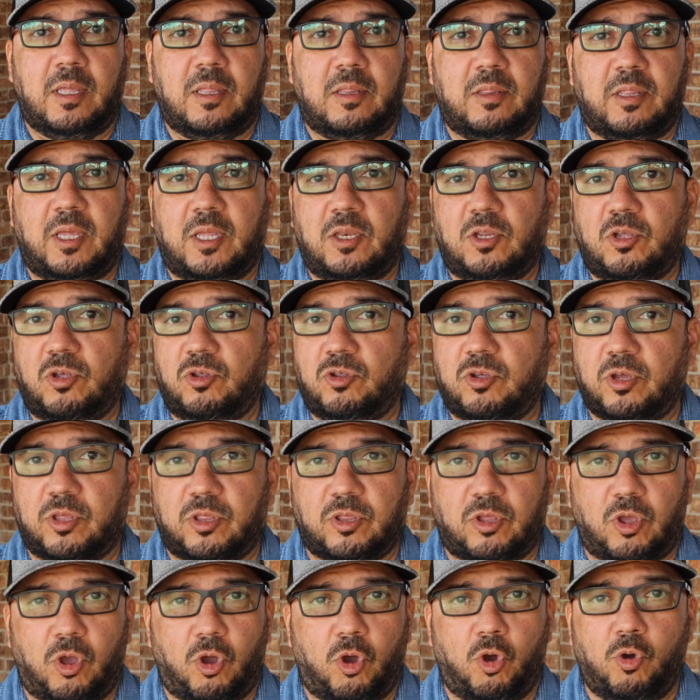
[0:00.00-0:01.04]
then you
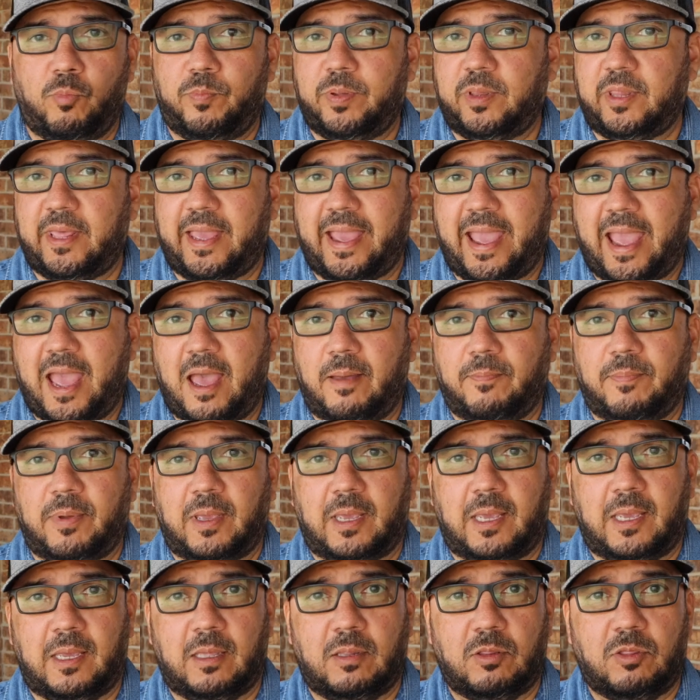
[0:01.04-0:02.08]
just open the app
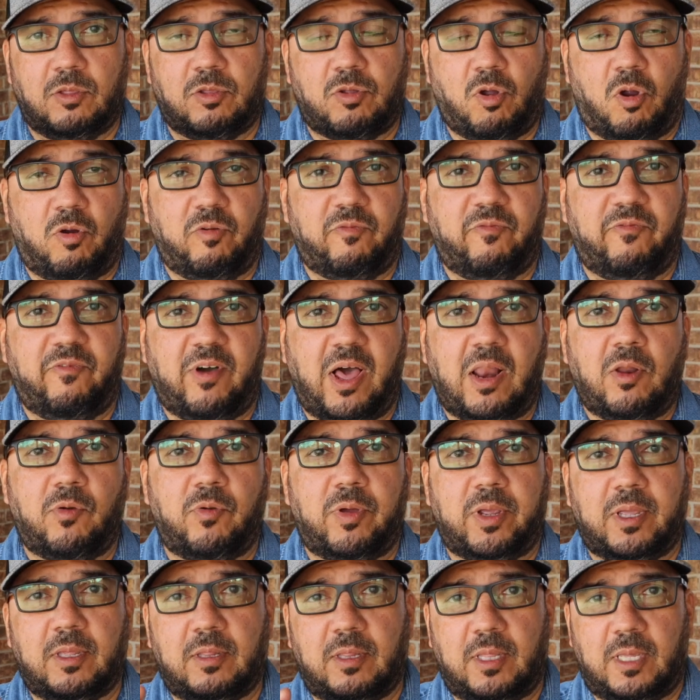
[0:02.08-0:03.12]
and start
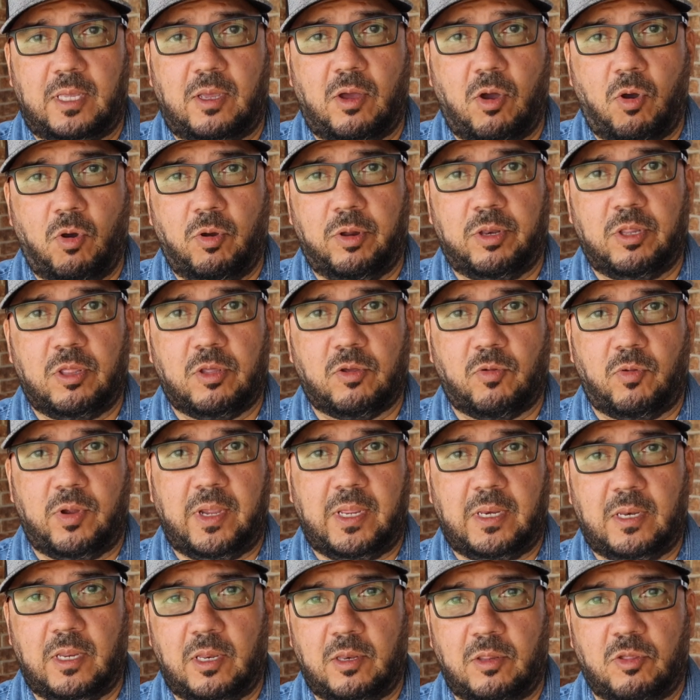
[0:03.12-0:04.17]
following the
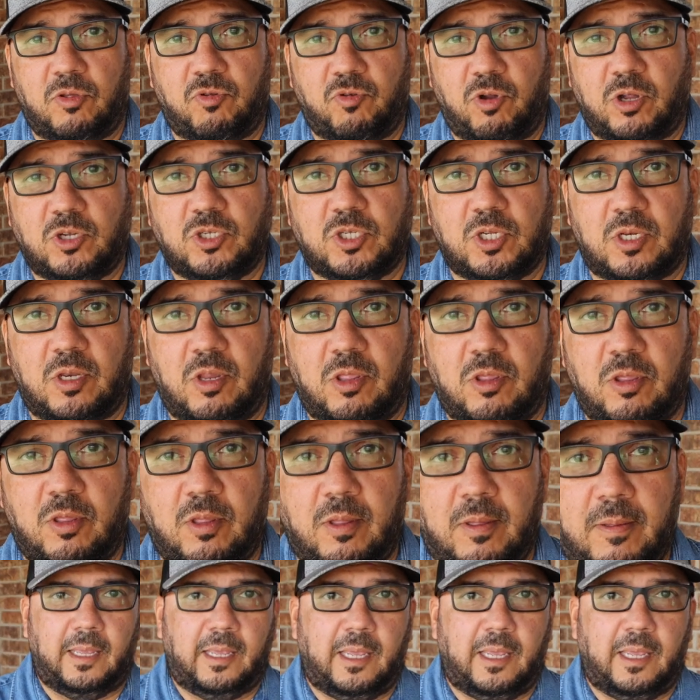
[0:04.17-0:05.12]
on-screen instructions.